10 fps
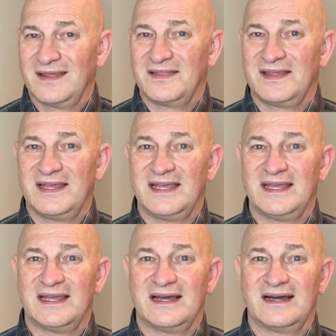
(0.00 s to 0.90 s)

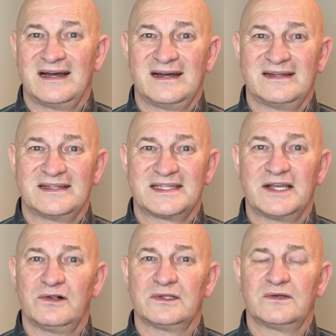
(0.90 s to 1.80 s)
the uh,
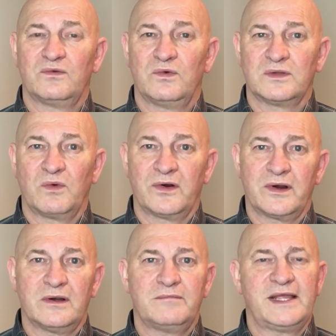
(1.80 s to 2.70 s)
skilled
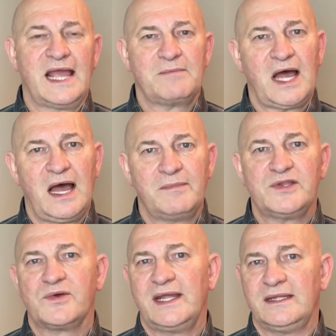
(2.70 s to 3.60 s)
woodworker became a
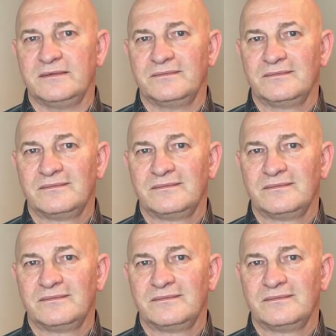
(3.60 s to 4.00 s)
hobby trade.